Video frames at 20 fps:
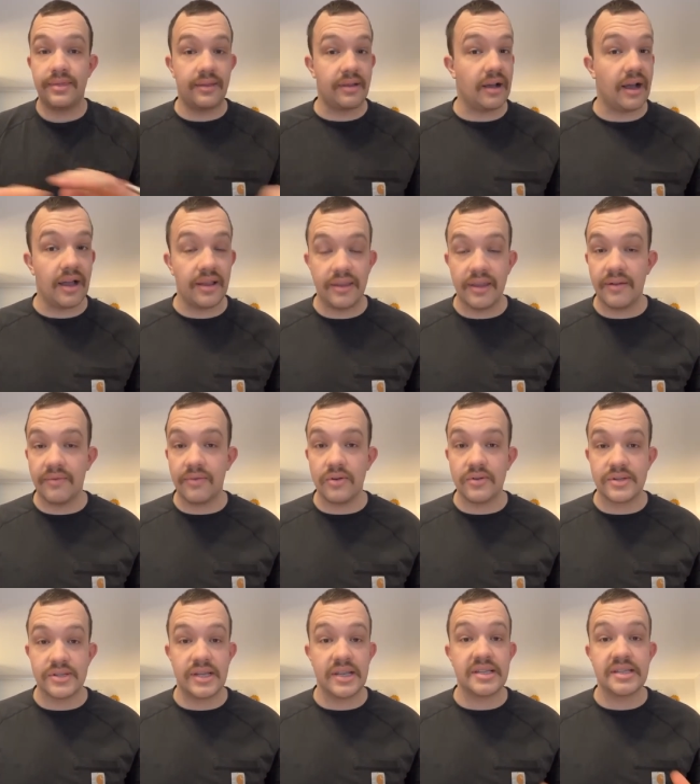God never
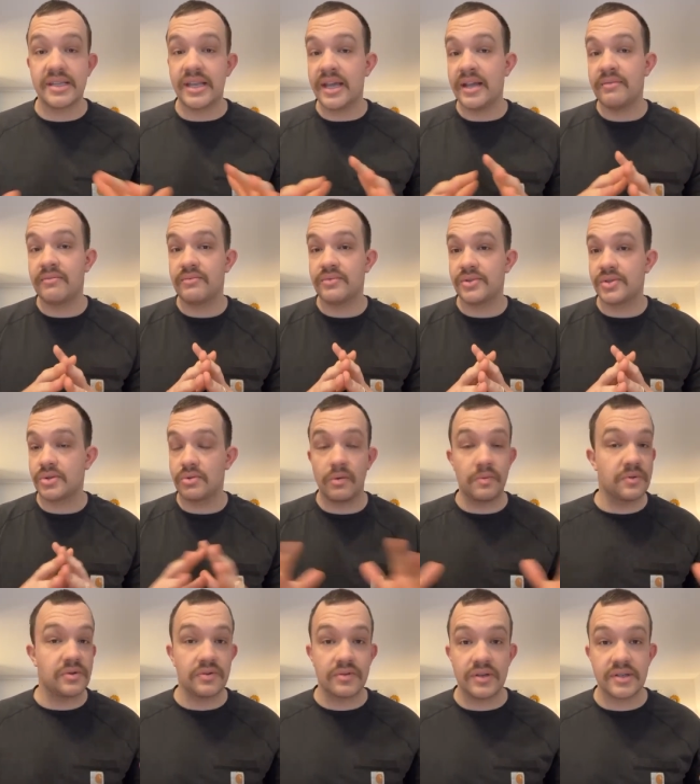says that.
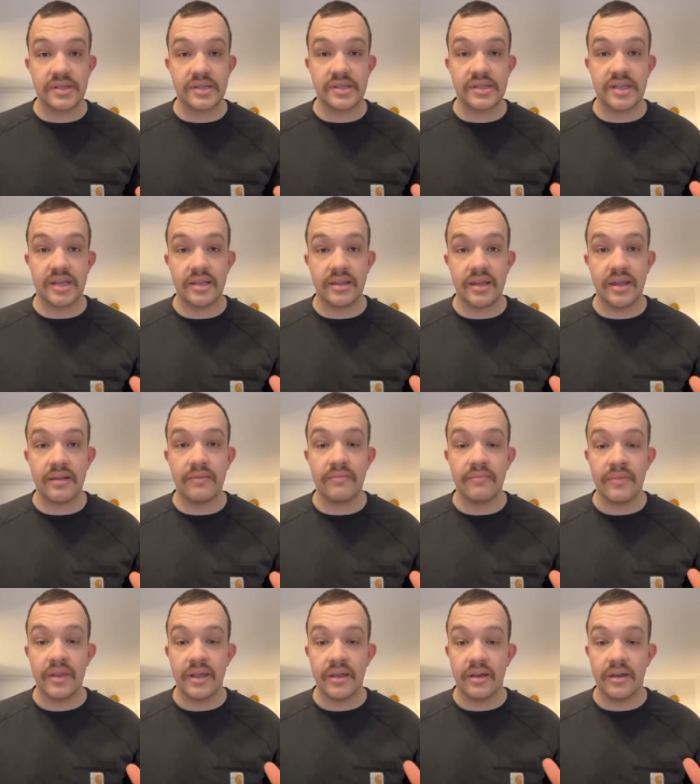Scripture doesn't say that.
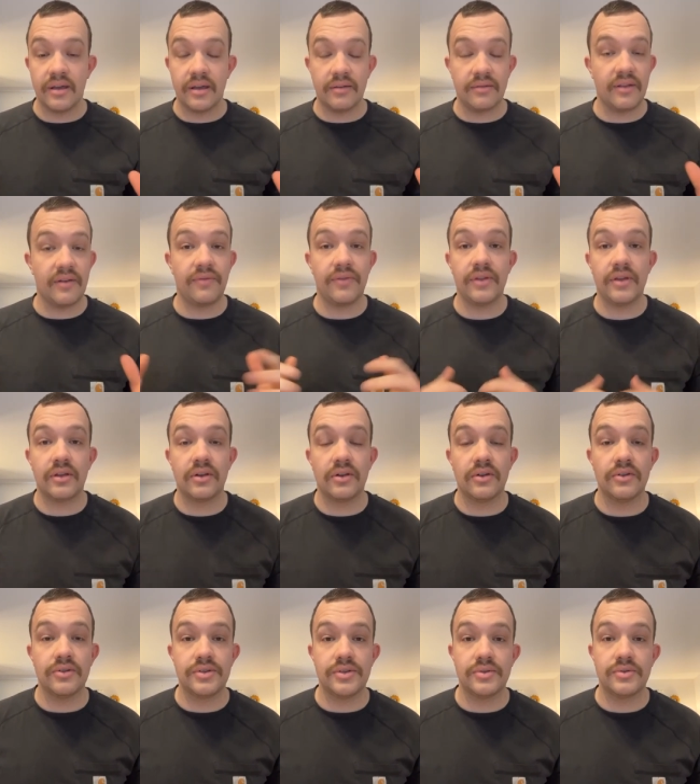Definitely
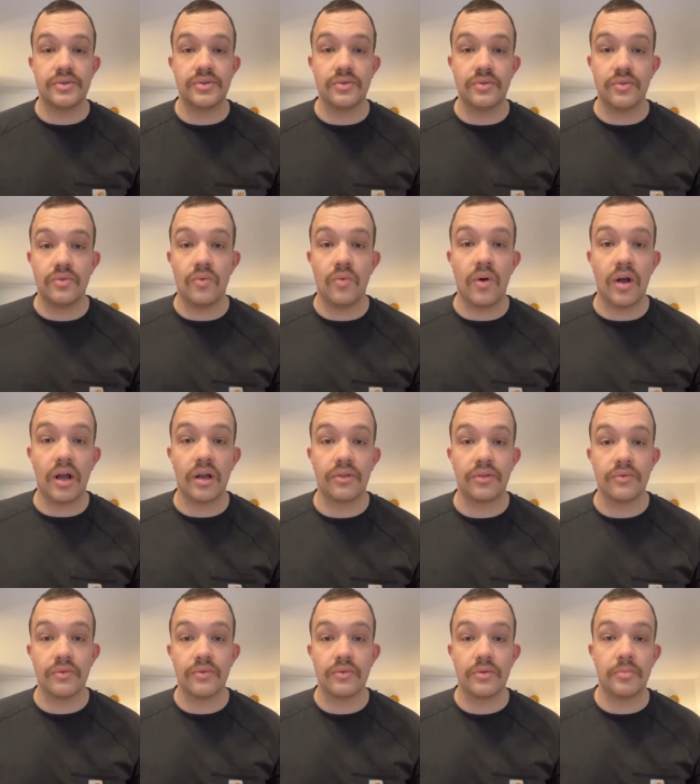encourage you to walk
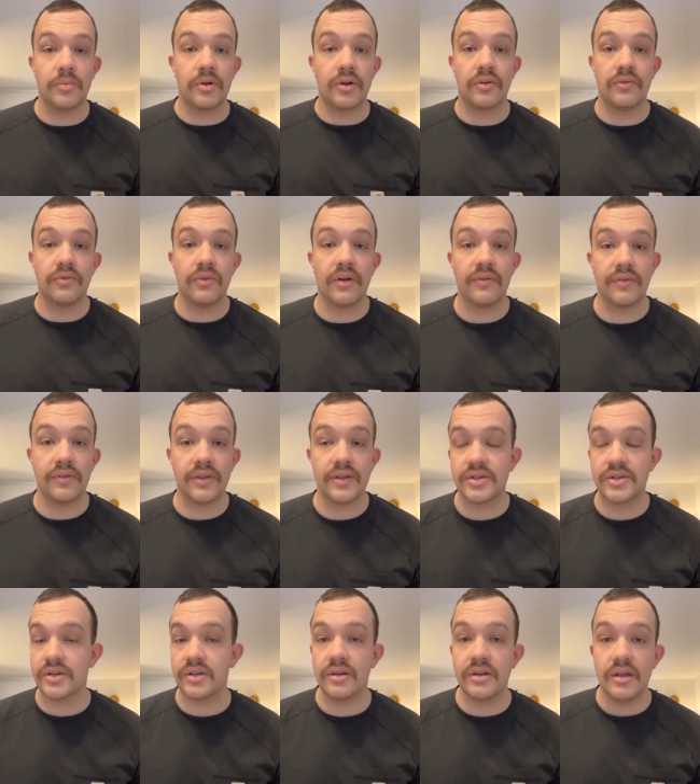through the book of
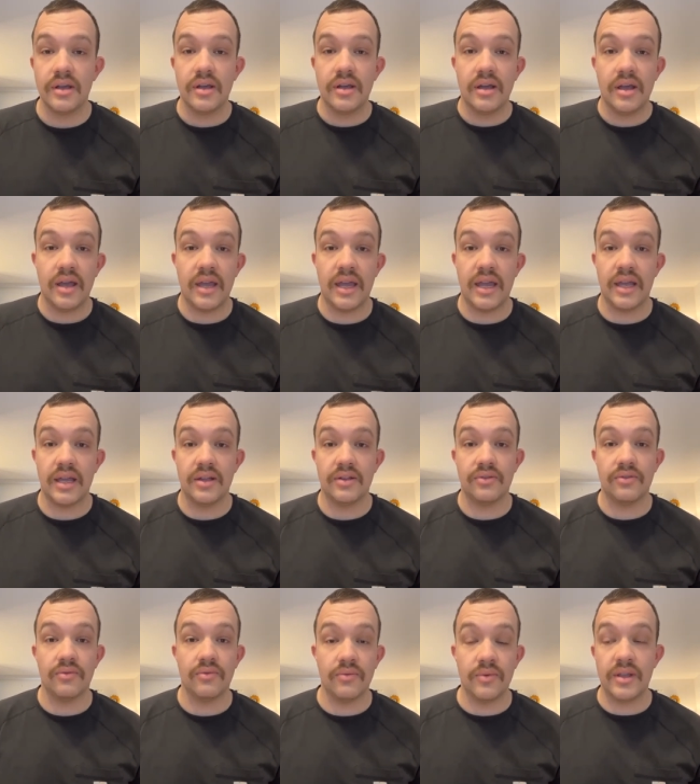Revelation
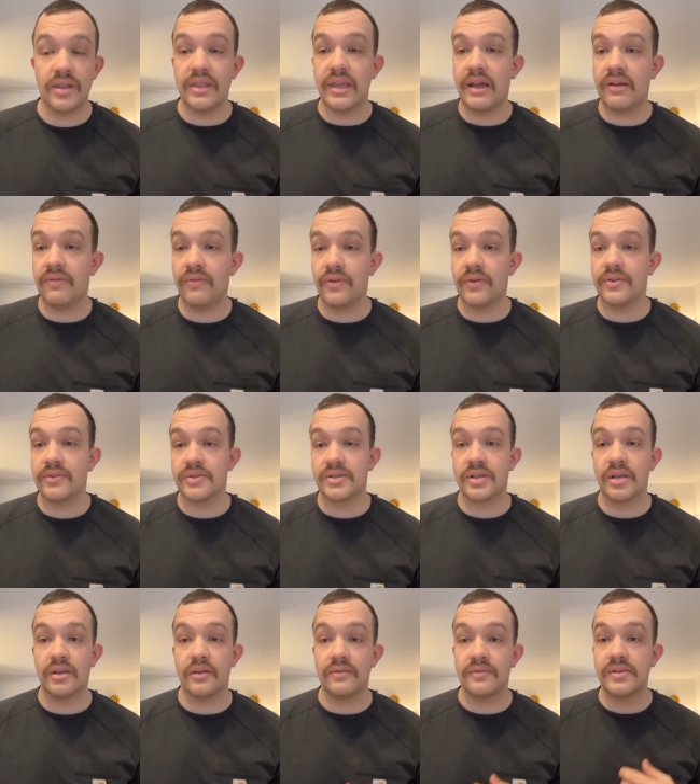and read that for
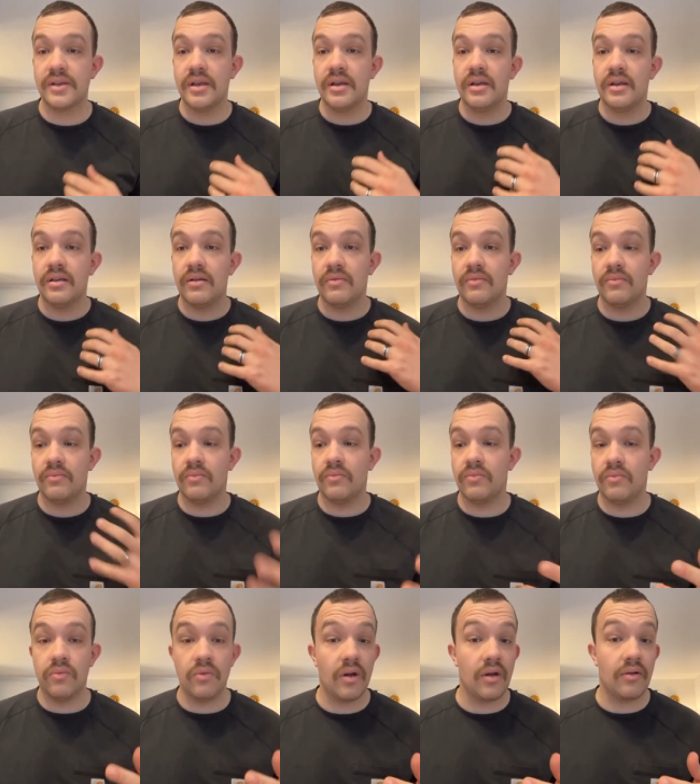yourselves.
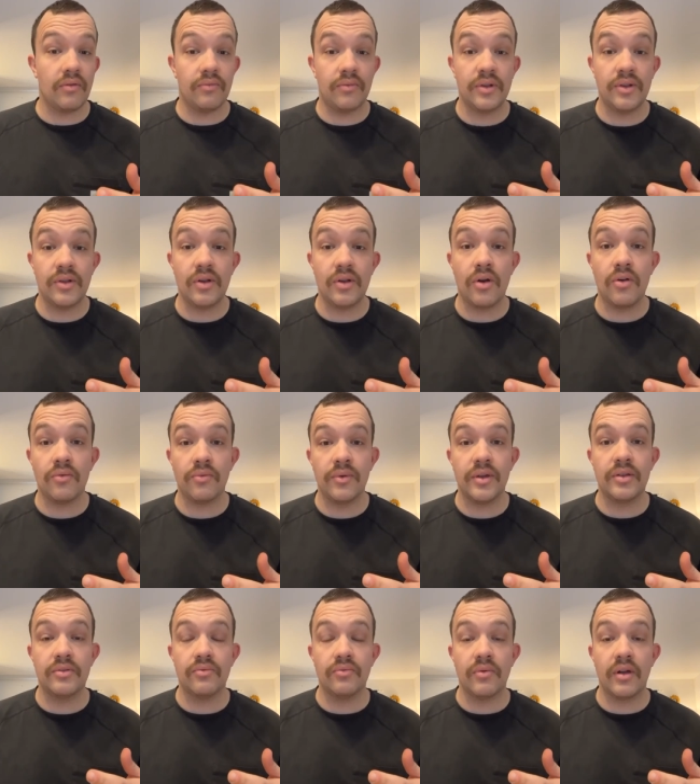We don't
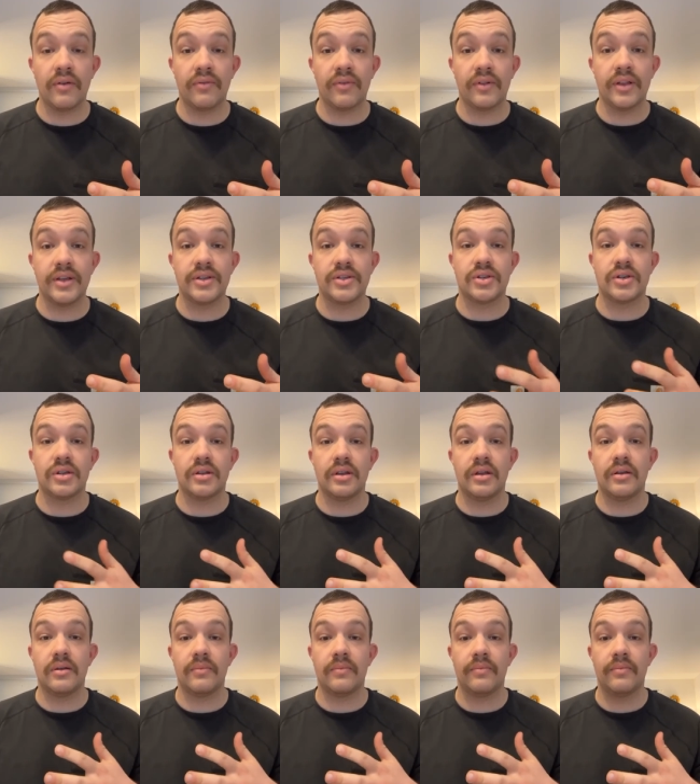read Revelation